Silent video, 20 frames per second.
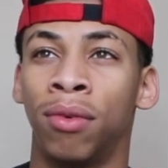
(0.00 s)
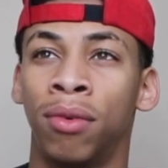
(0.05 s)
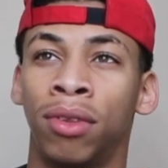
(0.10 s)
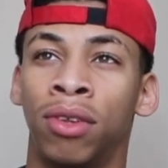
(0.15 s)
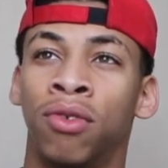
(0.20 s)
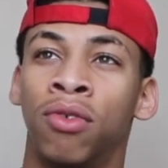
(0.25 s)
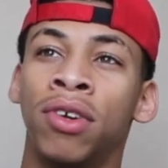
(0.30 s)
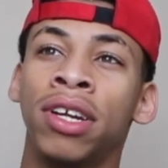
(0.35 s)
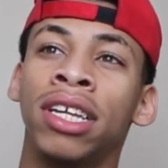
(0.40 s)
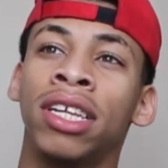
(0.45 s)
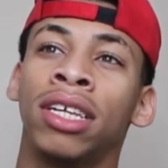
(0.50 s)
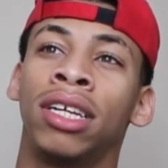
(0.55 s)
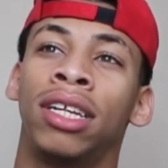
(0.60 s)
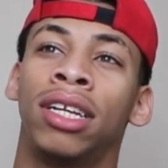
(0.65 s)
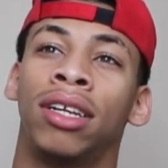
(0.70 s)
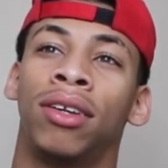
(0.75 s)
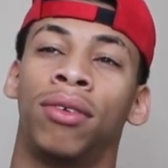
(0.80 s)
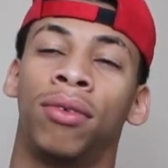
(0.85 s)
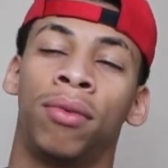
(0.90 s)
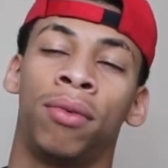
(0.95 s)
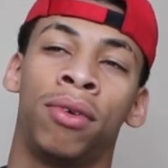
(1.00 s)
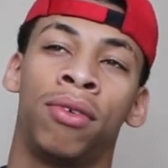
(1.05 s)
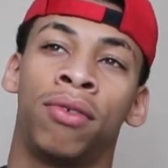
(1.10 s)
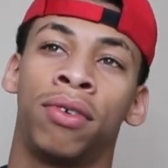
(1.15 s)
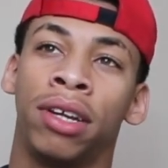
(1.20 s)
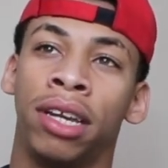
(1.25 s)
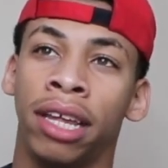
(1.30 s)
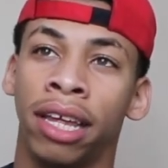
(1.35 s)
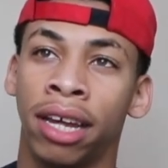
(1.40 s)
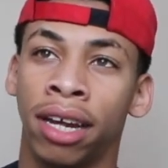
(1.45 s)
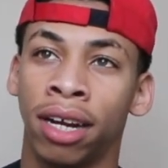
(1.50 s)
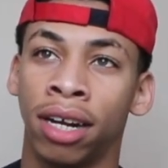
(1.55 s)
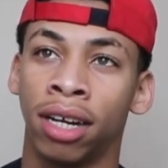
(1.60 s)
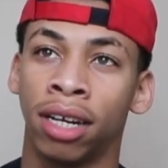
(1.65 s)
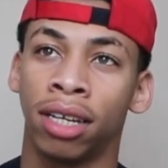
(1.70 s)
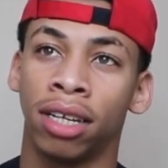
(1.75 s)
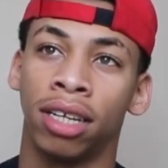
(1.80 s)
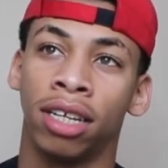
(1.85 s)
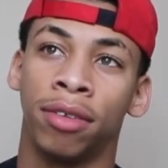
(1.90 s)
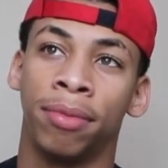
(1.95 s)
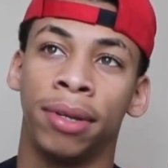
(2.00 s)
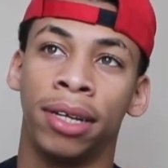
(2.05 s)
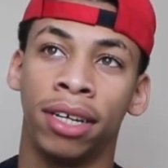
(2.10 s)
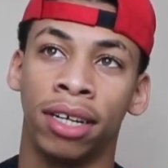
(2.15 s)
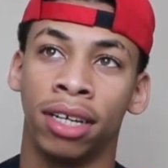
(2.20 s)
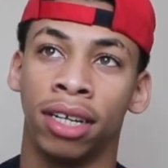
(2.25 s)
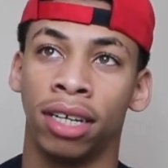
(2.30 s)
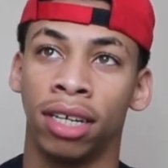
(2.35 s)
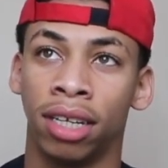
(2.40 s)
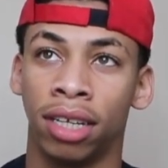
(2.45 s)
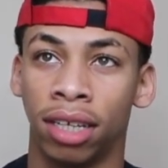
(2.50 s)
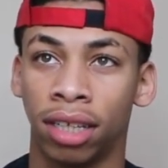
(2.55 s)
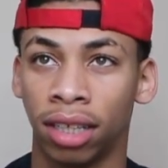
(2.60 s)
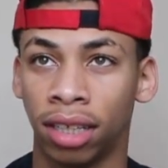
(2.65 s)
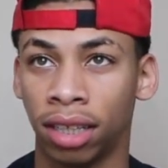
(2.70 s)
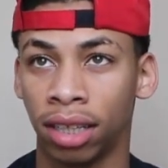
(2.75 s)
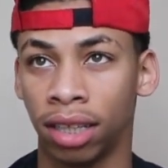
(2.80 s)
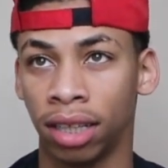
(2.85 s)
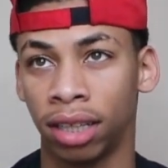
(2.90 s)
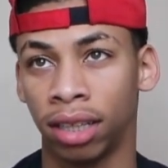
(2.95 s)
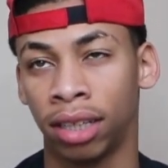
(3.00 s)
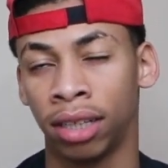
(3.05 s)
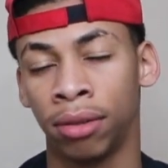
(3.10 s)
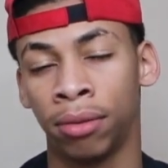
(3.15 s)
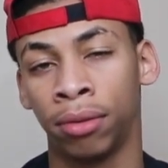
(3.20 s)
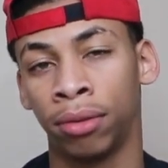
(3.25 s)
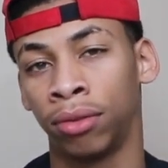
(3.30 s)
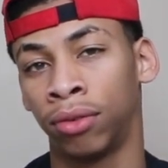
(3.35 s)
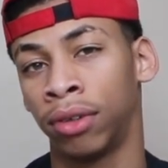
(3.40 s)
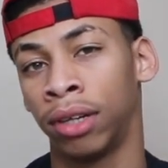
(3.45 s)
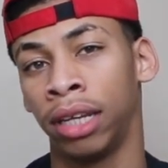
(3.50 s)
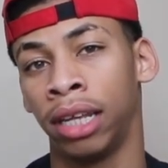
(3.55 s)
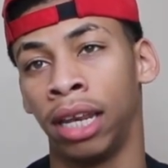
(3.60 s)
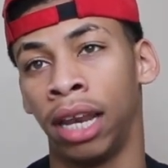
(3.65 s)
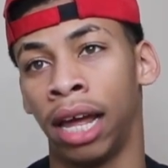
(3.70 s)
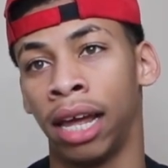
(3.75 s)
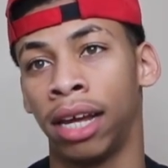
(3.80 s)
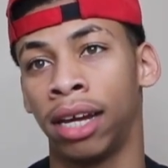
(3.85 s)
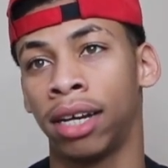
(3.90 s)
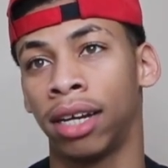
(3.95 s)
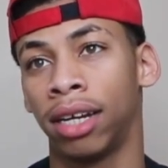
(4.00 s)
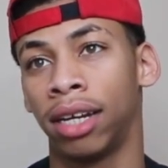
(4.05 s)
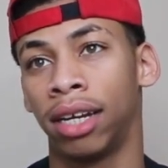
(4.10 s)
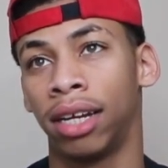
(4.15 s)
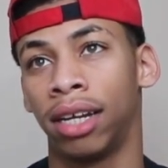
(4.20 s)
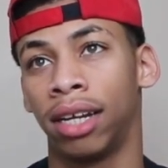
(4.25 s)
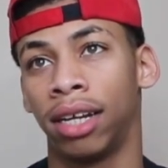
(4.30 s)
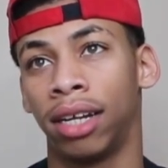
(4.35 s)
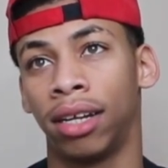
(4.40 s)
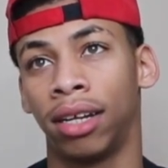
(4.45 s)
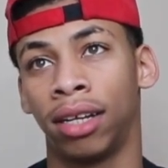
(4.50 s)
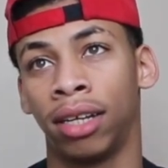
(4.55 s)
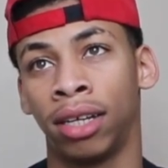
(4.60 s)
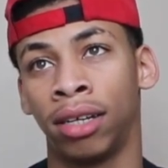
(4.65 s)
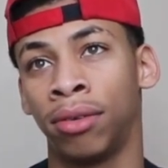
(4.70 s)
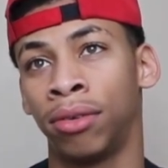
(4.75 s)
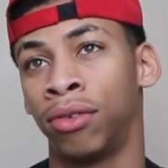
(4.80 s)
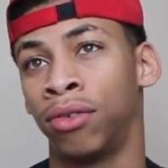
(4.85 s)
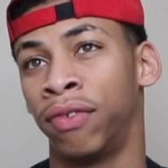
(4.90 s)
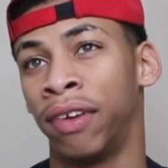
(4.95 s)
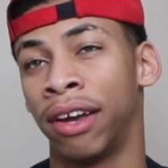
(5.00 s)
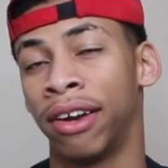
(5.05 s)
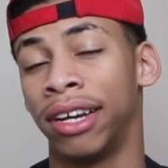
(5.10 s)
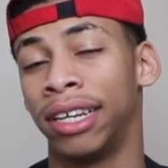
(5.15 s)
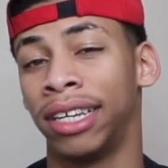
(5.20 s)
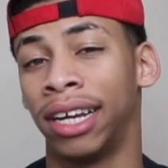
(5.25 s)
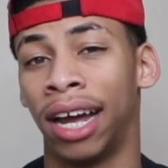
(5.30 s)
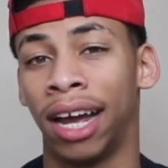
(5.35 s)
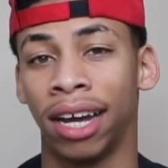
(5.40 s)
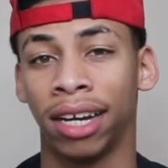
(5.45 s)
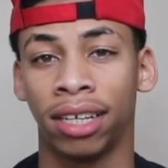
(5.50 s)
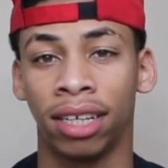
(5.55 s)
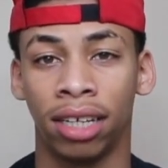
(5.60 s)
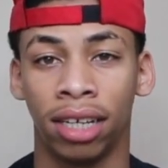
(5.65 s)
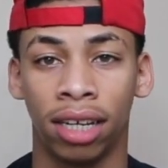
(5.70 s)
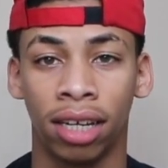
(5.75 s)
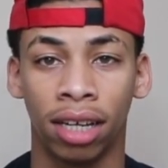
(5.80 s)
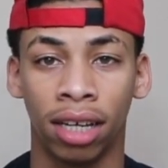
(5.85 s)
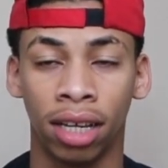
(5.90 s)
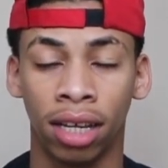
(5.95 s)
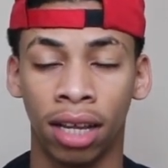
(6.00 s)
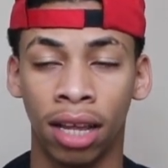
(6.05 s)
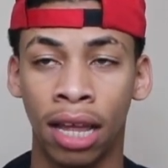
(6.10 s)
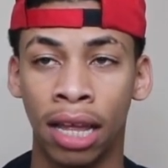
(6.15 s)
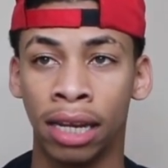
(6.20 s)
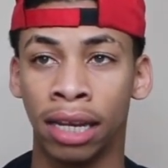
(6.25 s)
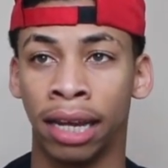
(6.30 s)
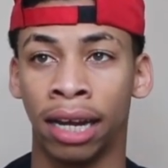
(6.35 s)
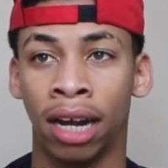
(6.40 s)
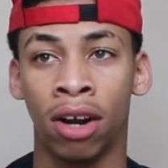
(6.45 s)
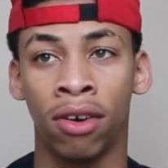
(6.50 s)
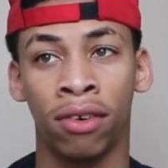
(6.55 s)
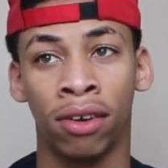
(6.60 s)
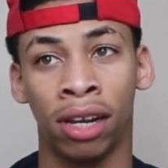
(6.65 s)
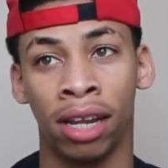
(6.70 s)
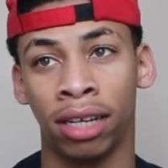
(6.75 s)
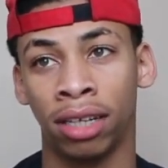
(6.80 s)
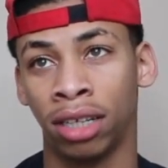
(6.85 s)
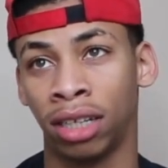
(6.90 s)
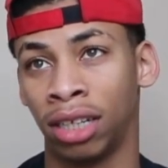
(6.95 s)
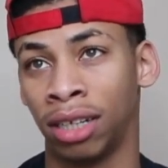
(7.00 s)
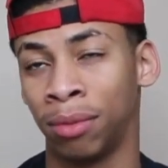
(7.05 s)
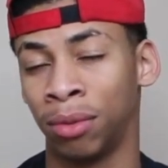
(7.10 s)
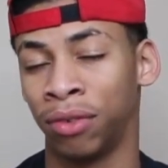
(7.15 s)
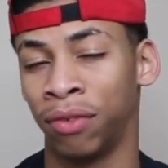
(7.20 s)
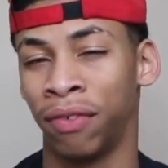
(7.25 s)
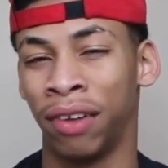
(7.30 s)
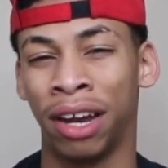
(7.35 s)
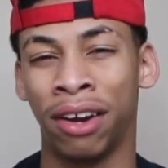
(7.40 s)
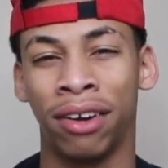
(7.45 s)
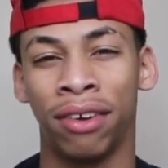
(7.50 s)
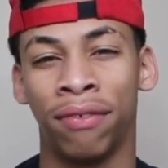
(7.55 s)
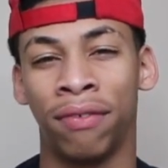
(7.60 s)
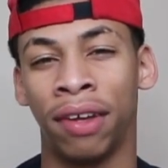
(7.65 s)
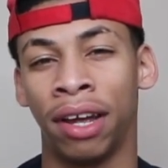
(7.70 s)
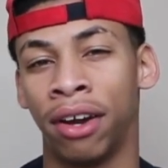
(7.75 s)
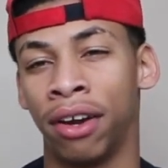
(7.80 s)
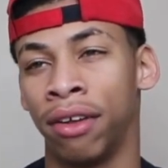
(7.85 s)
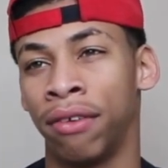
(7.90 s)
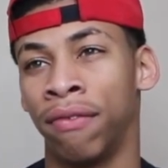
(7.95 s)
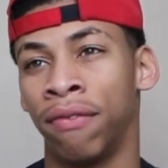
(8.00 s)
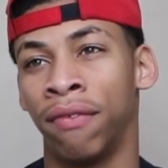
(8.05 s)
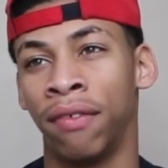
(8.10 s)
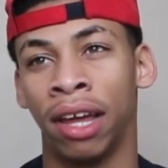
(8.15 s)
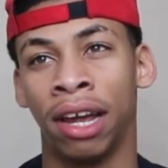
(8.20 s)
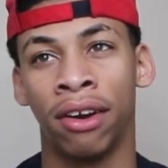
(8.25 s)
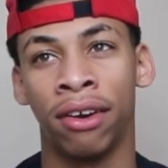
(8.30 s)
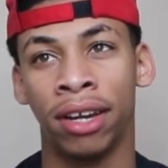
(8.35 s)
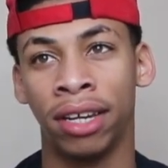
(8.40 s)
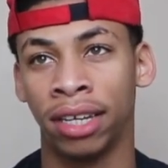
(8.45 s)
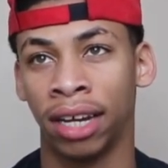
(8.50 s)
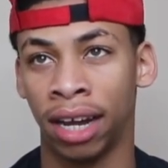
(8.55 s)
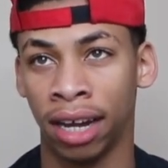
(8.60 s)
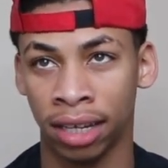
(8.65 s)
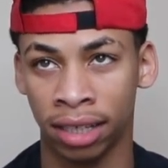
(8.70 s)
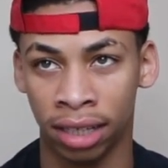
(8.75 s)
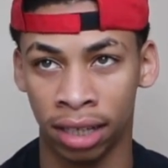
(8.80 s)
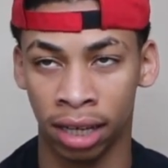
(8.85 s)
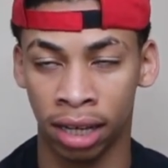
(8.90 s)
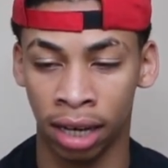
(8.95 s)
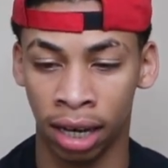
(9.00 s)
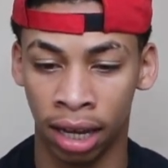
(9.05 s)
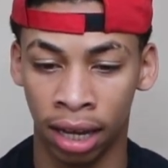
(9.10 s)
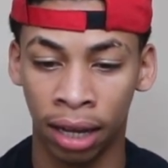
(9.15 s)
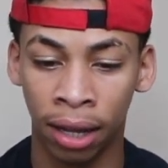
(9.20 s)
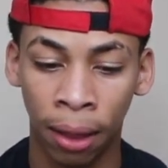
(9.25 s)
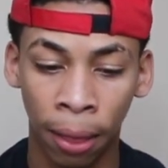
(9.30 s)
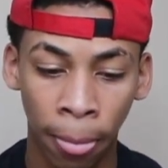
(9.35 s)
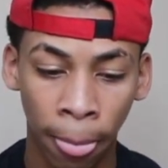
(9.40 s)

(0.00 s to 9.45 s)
the reason we really here is because it was really it was very toxic. Like, our relationship was very, very, very toxic. Like,